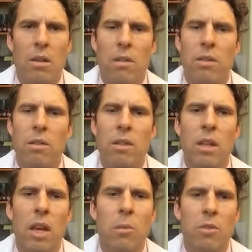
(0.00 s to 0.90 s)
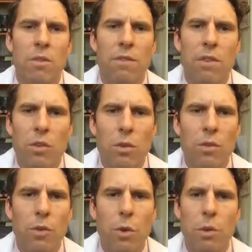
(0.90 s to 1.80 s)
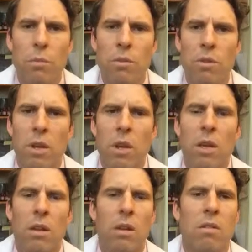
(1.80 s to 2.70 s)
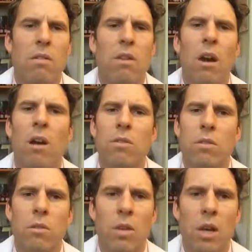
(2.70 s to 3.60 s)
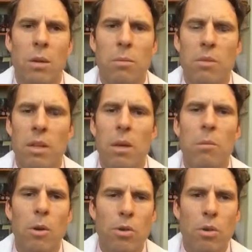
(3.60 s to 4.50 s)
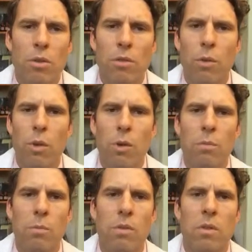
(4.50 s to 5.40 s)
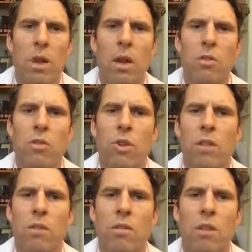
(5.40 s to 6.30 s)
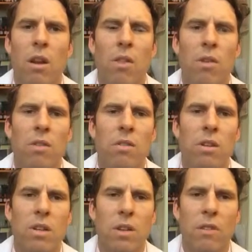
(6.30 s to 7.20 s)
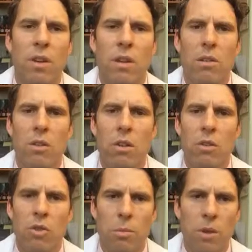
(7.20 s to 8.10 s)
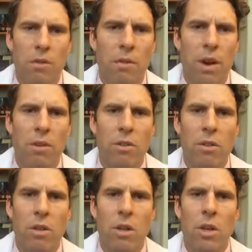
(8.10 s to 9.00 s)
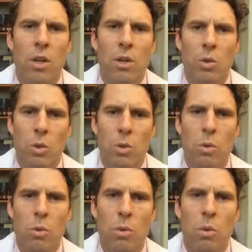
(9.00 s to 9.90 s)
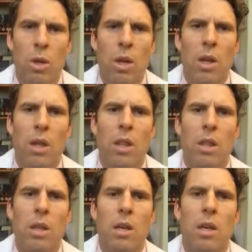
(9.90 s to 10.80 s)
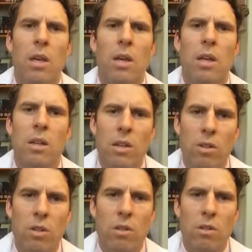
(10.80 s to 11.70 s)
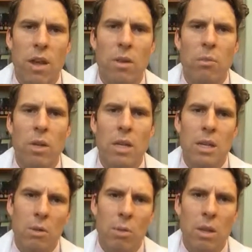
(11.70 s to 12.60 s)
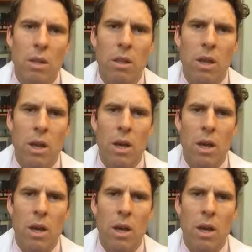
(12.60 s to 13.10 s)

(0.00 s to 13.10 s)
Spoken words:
Toxicity comes in physical forms. Toxicity also comes in emotional forms. Stress is another significant contributing factor to the conditions that we deal with